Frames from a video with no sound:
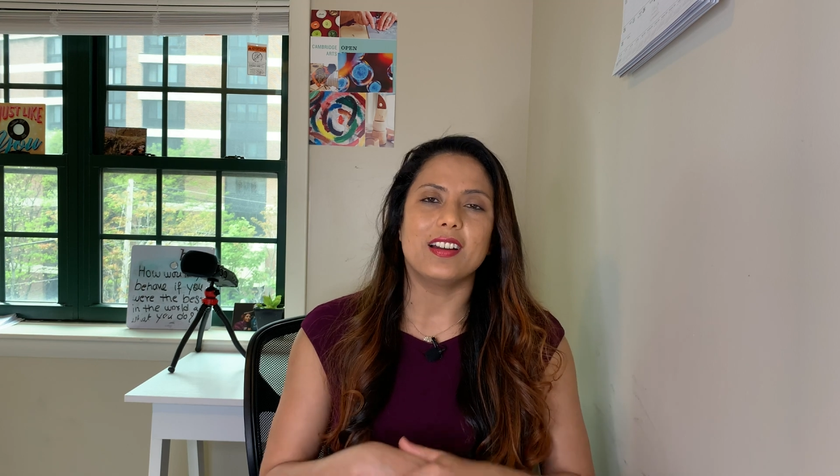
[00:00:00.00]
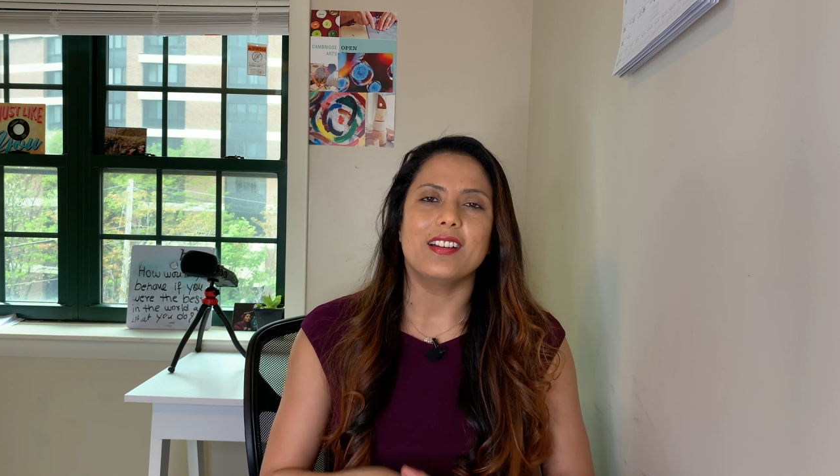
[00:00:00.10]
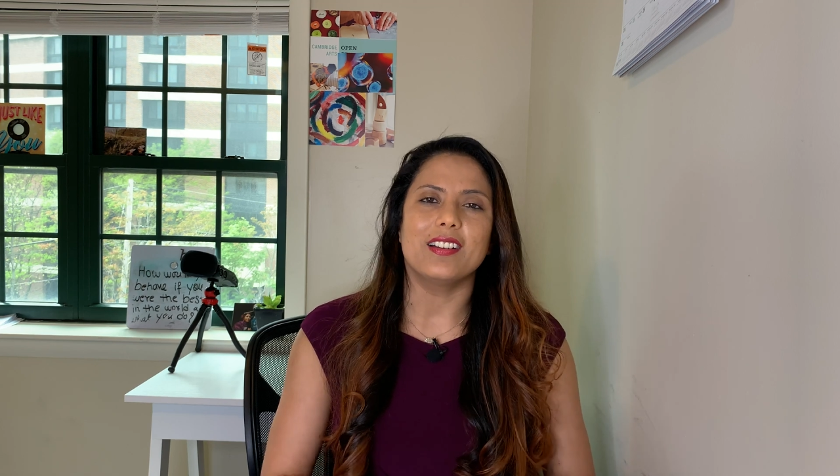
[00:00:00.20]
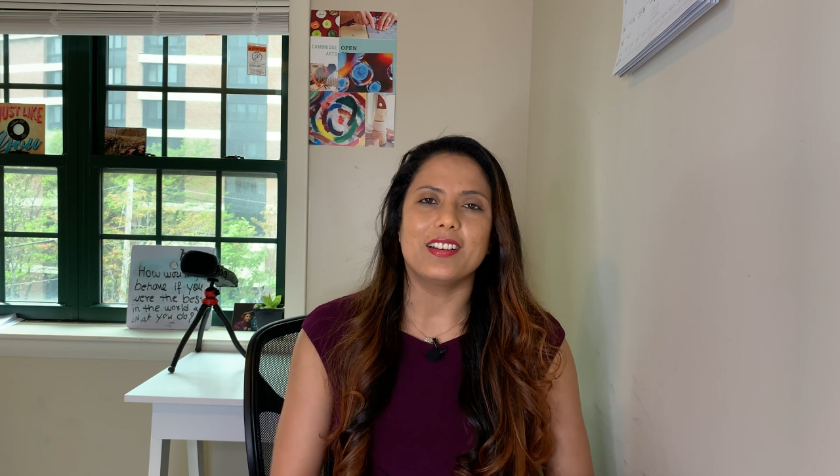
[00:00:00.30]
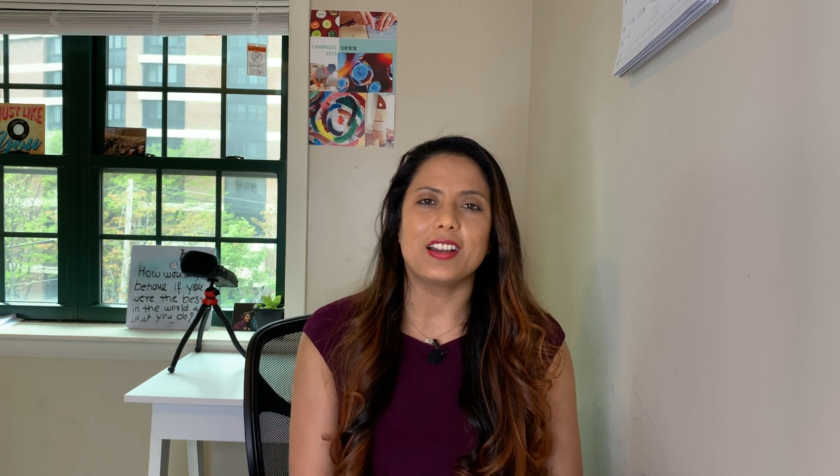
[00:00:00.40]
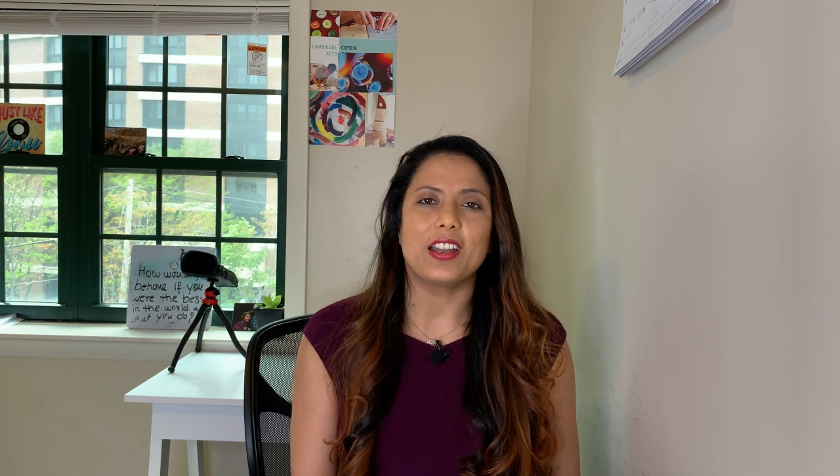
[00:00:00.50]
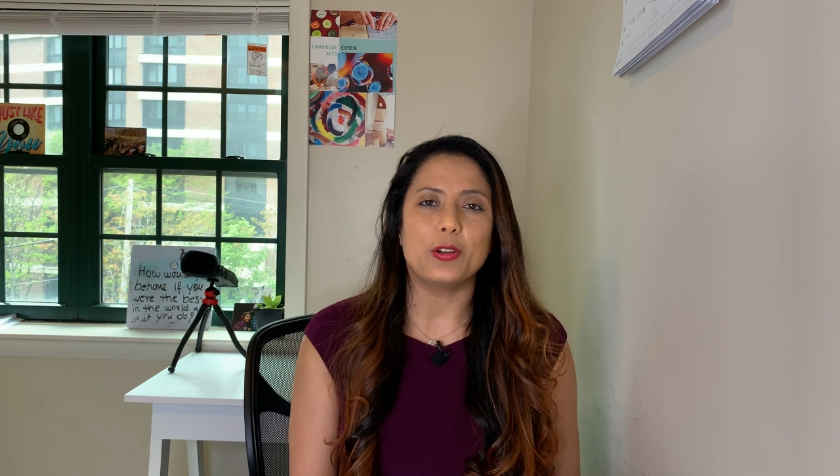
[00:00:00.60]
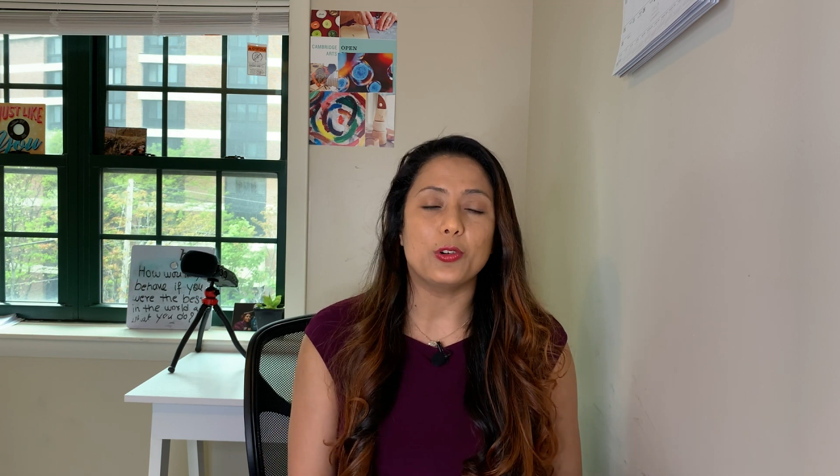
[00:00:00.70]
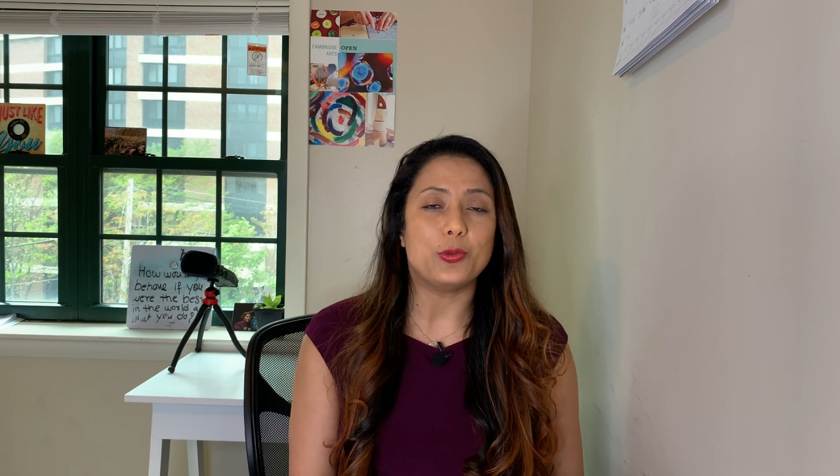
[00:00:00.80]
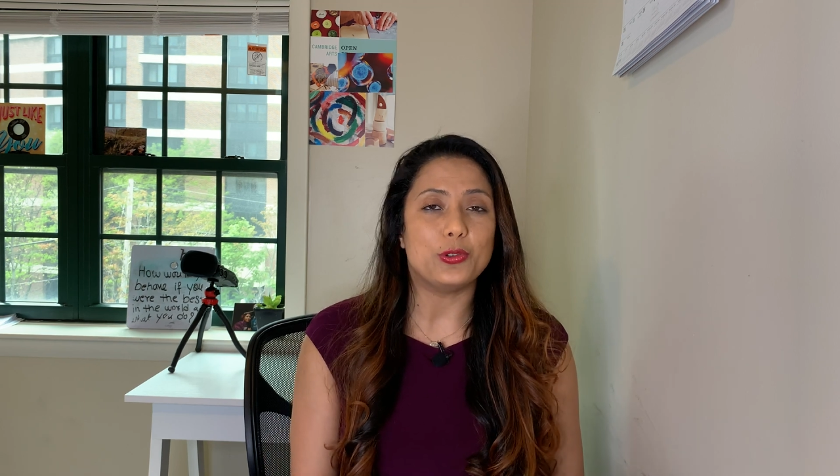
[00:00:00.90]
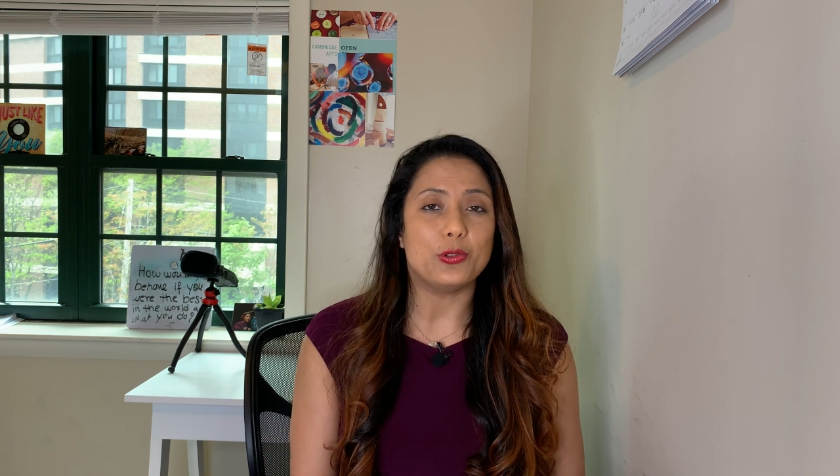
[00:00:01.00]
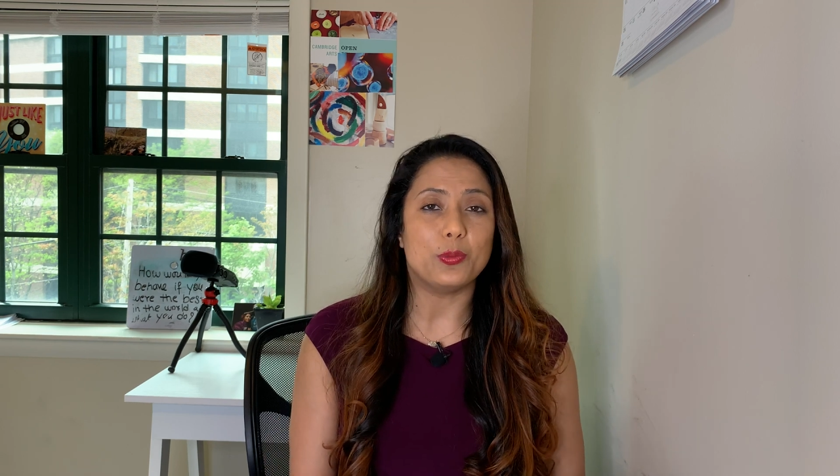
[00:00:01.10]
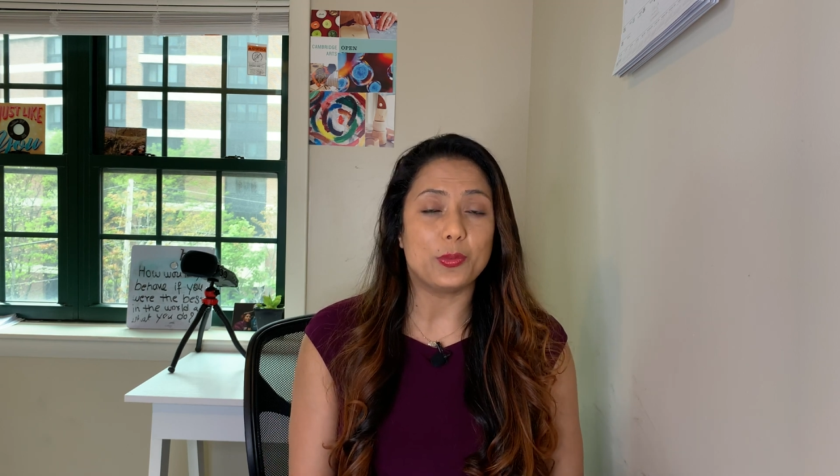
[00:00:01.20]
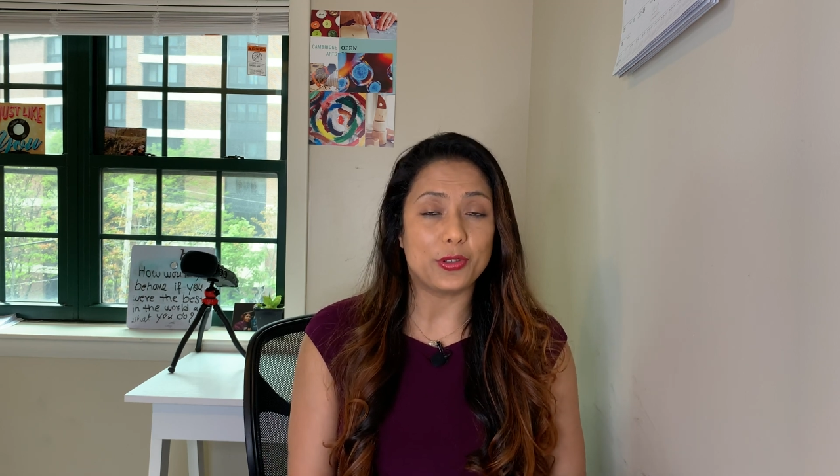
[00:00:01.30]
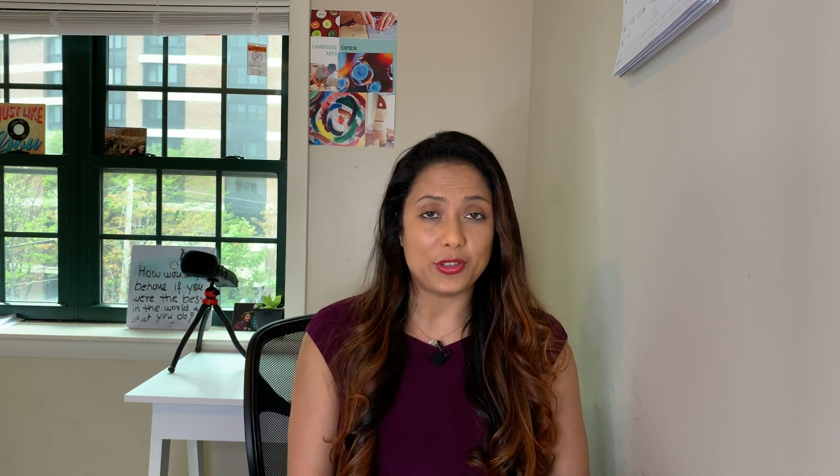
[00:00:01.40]
I hope
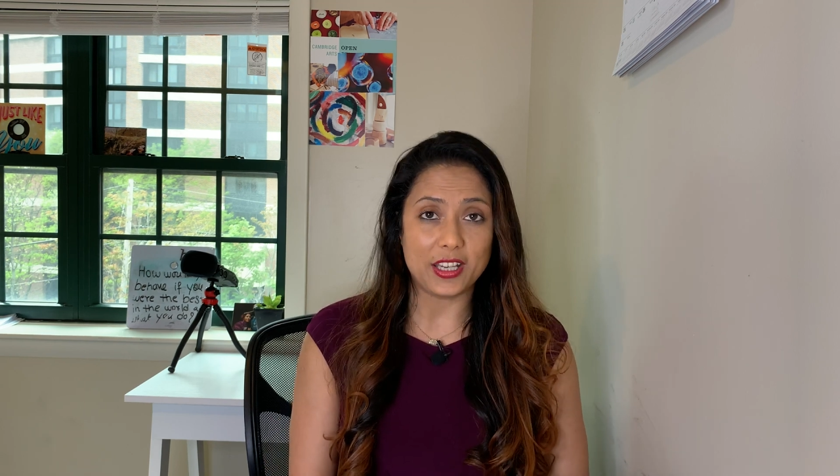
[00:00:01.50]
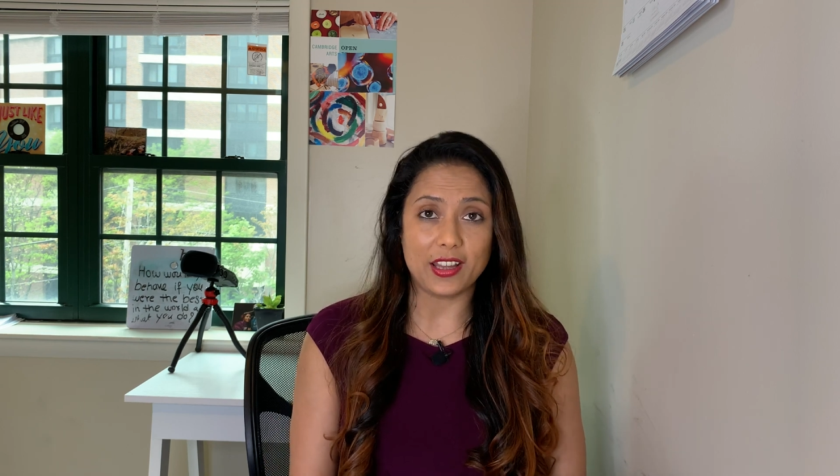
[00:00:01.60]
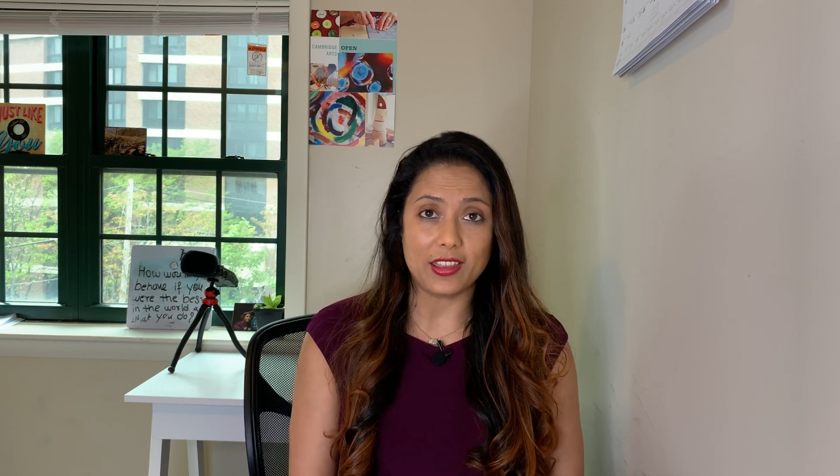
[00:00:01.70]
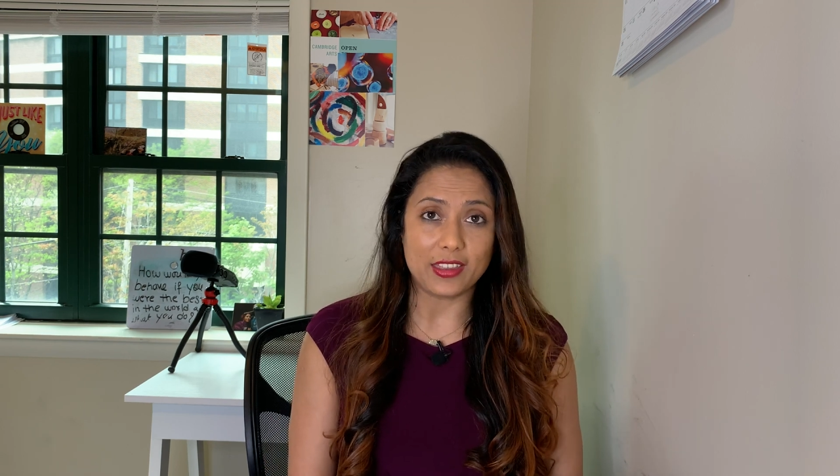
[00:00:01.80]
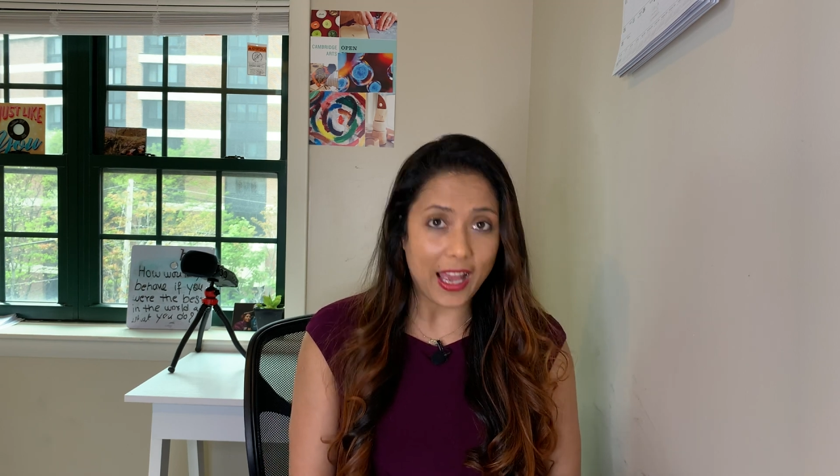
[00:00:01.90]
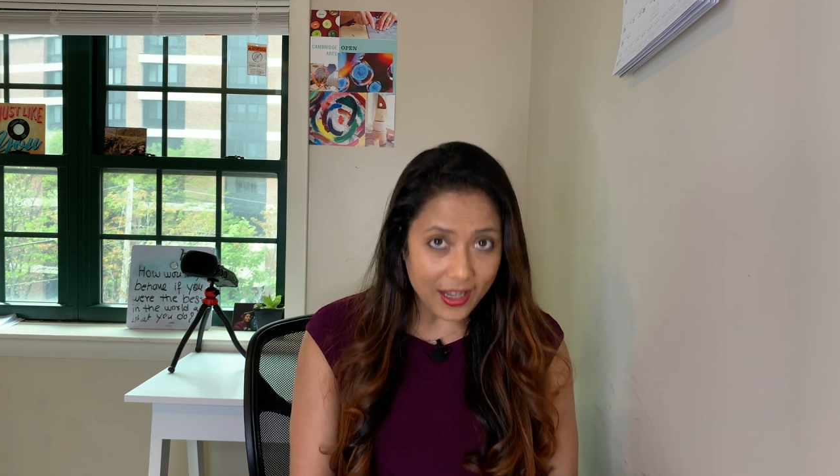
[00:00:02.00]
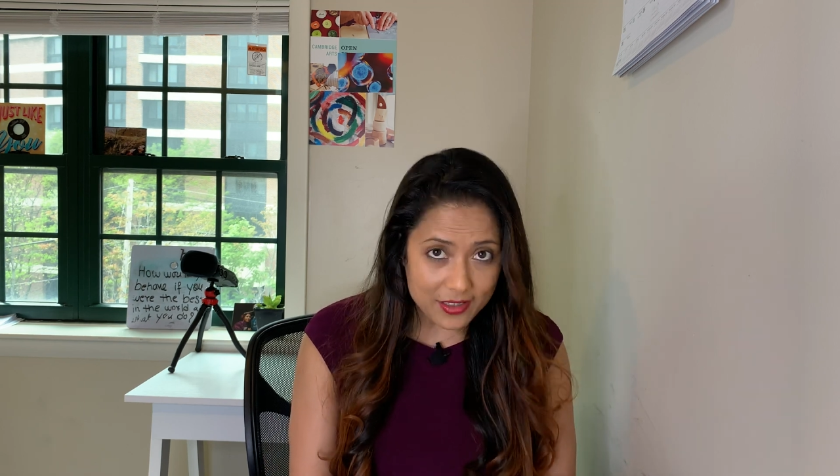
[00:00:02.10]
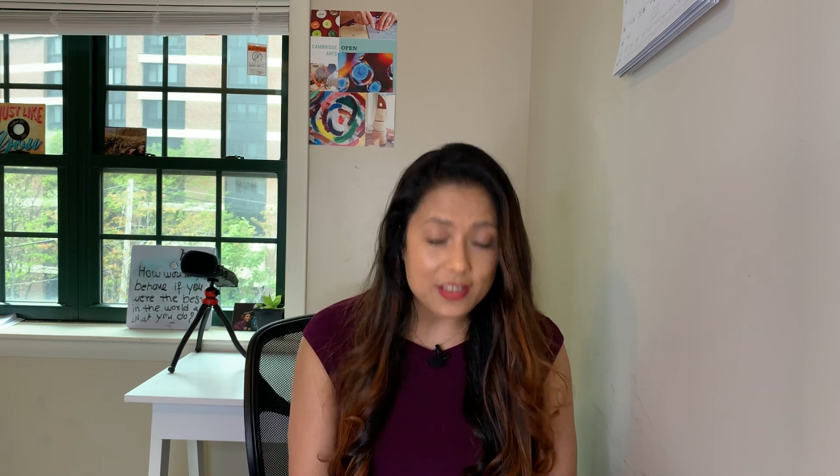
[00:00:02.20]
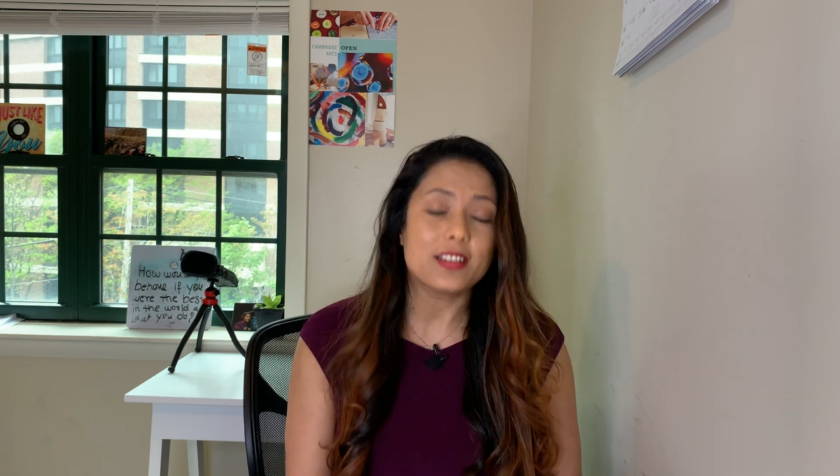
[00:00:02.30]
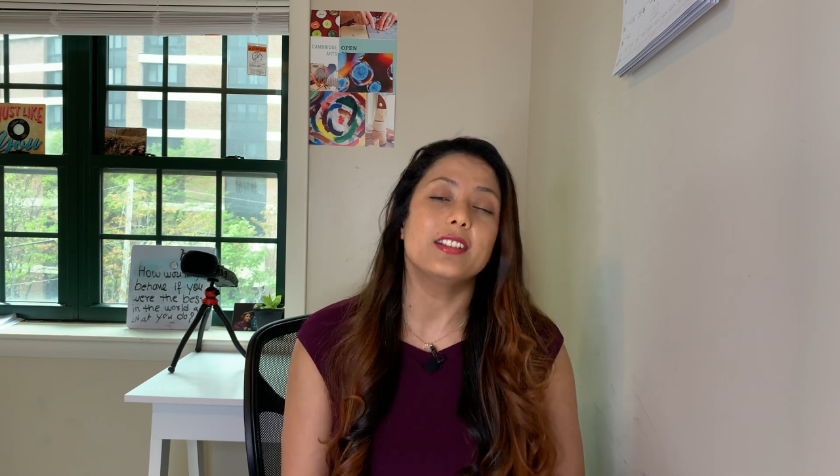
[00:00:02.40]
you'll create that,